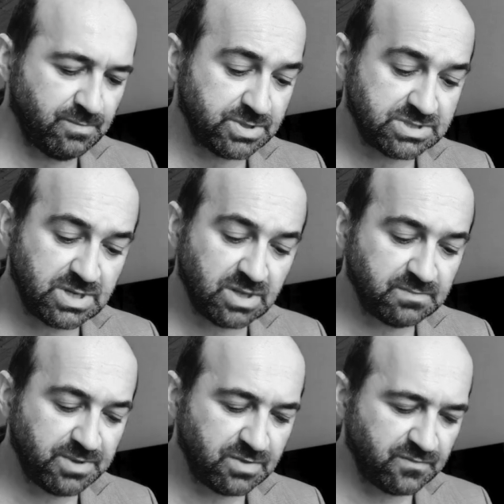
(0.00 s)
must
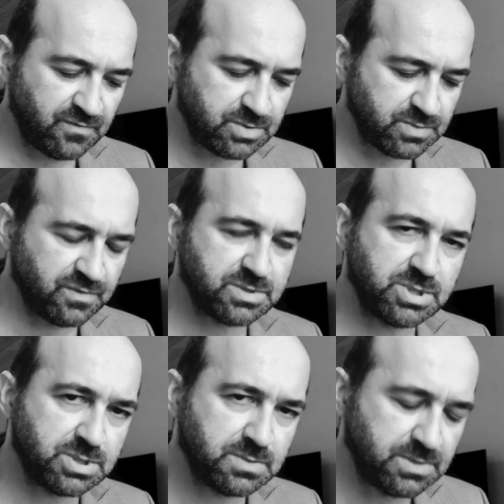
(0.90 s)
not be confused with
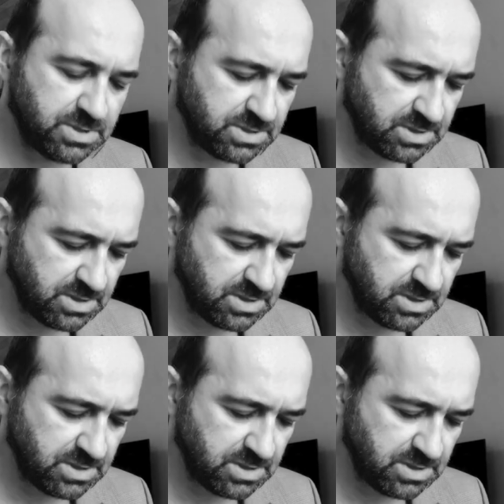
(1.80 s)
judgments,